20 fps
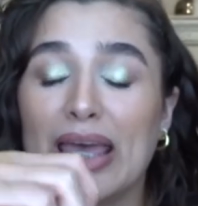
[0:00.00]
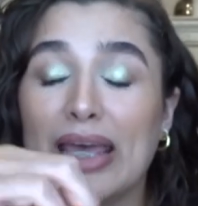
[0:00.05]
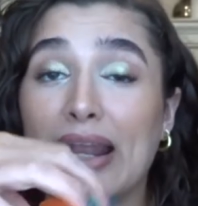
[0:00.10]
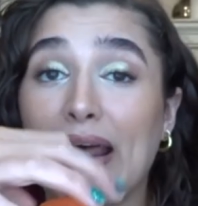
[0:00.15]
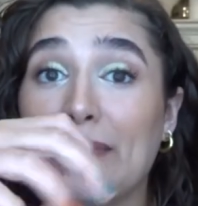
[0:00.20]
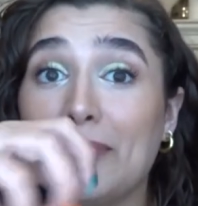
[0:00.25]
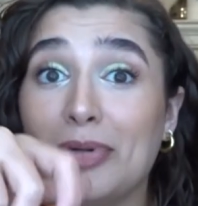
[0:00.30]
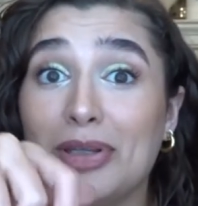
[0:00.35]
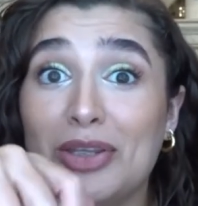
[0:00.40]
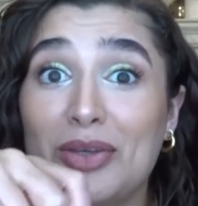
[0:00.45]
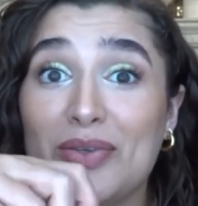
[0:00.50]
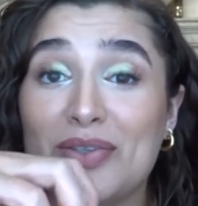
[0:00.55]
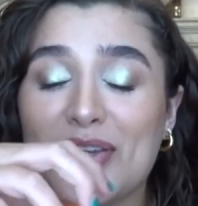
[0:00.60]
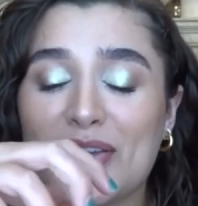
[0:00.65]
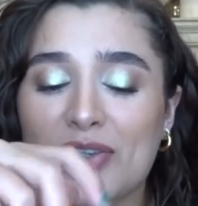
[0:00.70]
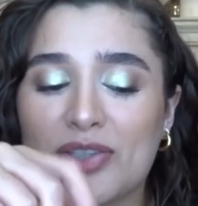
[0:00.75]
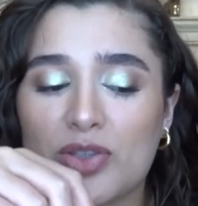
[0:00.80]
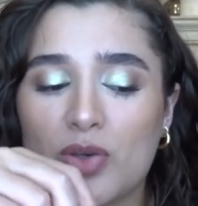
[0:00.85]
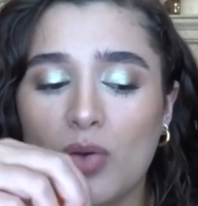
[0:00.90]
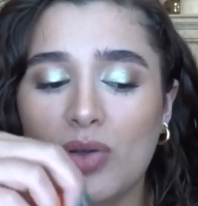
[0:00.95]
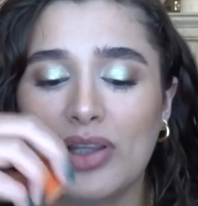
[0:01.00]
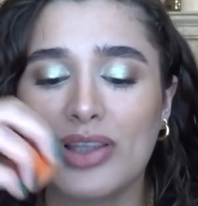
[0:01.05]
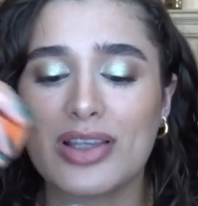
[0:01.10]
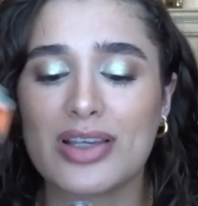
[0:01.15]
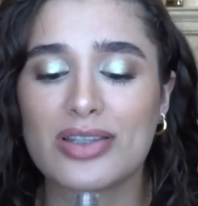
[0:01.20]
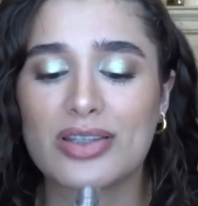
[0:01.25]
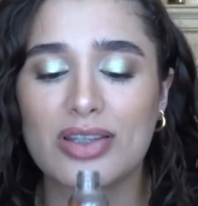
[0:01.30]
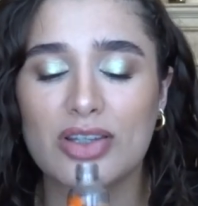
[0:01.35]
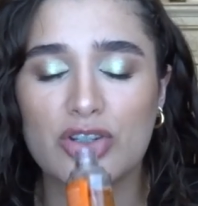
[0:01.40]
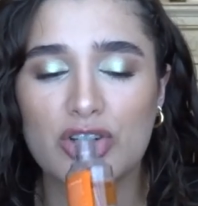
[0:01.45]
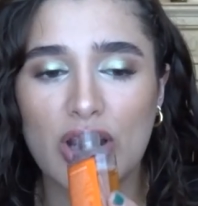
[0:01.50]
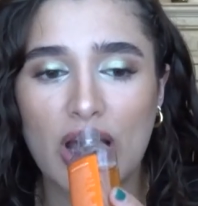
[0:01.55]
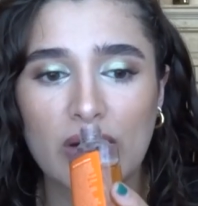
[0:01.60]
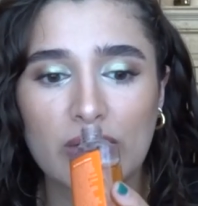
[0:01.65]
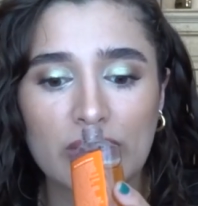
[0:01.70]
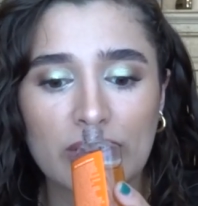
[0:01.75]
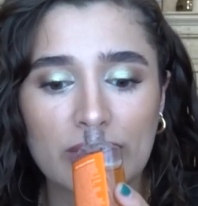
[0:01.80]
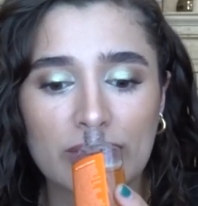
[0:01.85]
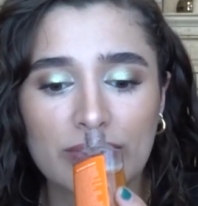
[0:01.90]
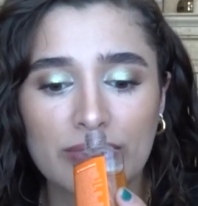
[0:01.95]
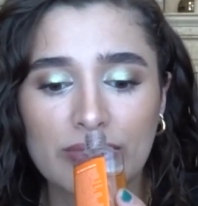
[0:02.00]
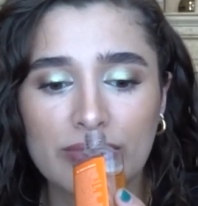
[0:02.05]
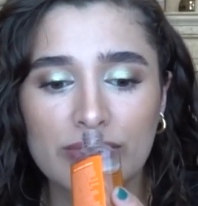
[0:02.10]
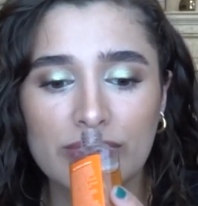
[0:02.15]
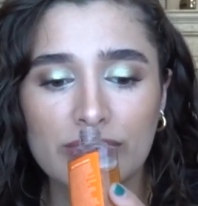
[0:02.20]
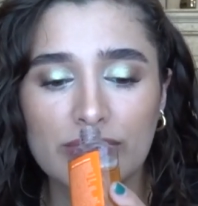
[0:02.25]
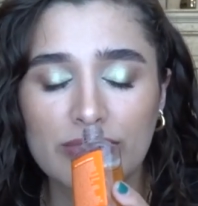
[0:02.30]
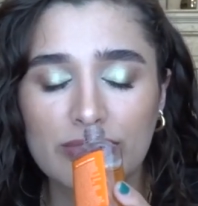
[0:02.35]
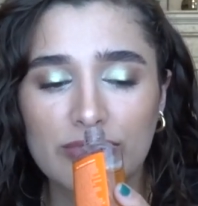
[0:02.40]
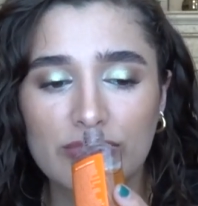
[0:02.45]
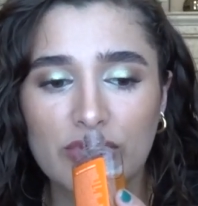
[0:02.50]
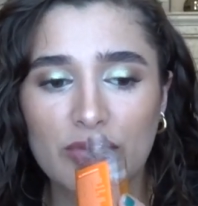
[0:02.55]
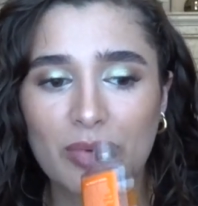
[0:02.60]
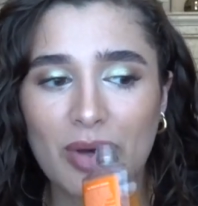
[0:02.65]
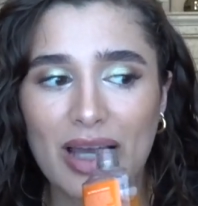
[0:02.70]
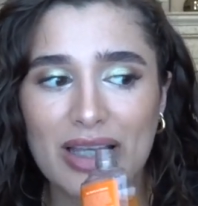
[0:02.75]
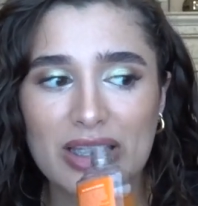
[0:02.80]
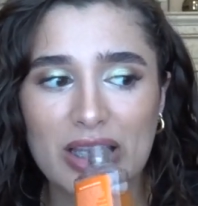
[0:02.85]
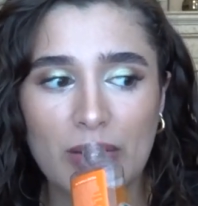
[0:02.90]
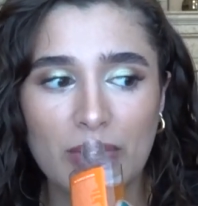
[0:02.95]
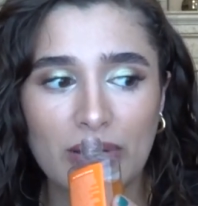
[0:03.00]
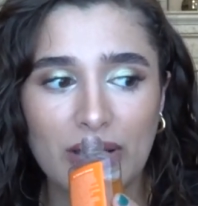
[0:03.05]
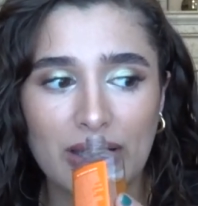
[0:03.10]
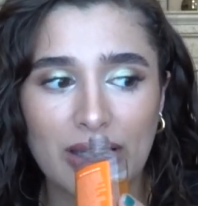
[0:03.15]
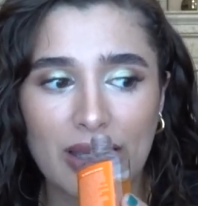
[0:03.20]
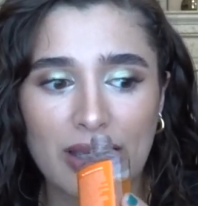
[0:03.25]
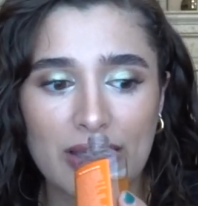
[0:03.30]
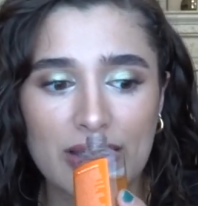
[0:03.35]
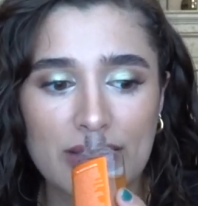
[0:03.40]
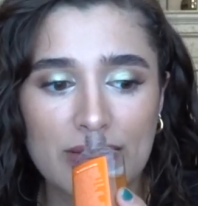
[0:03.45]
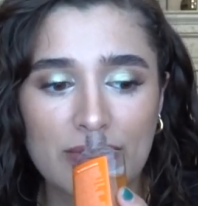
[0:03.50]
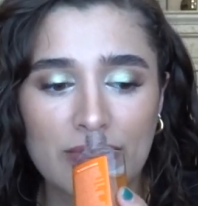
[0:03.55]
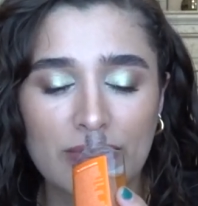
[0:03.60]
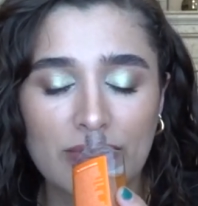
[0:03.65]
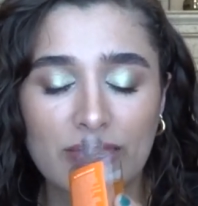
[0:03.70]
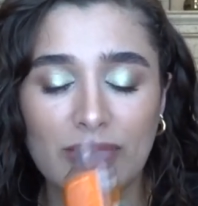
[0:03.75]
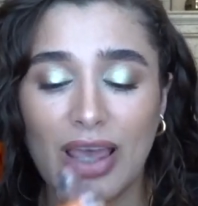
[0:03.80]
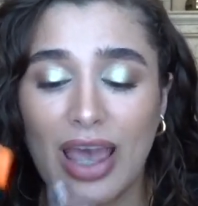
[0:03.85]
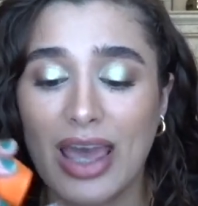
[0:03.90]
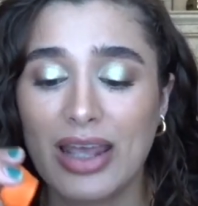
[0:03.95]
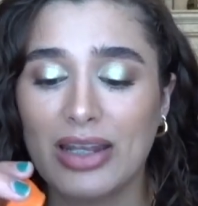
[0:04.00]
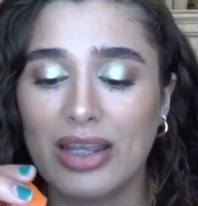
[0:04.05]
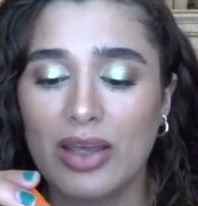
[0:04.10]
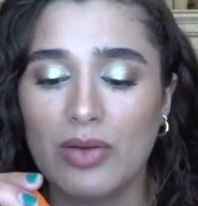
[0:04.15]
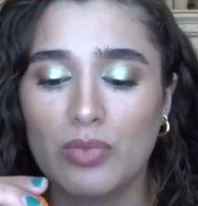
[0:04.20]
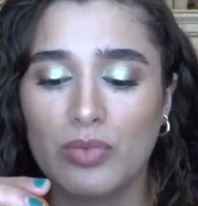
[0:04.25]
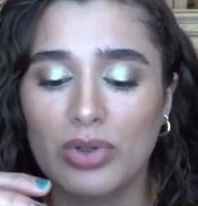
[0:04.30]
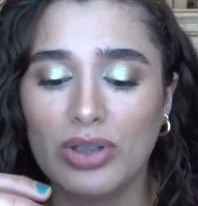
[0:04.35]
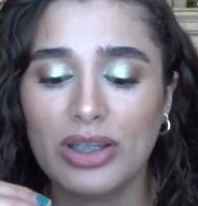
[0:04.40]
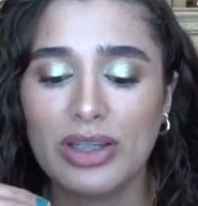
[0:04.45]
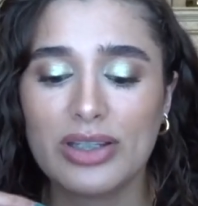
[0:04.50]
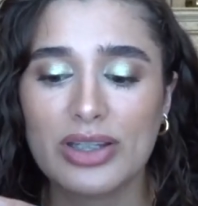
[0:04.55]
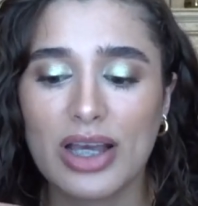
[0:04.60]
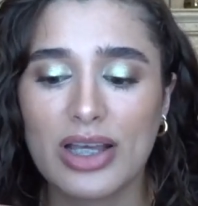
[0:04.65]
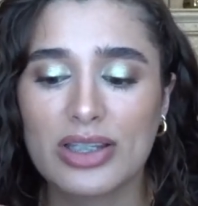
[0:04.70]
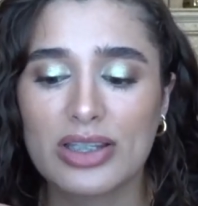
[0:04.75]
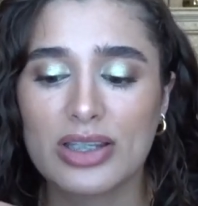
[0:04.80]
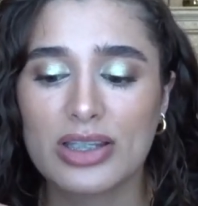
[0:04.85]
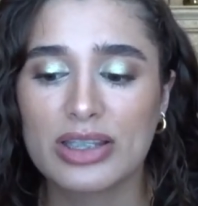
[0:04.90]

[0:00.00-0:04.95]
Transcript: and I've been using solely this in the shower for the past couple of days and it really does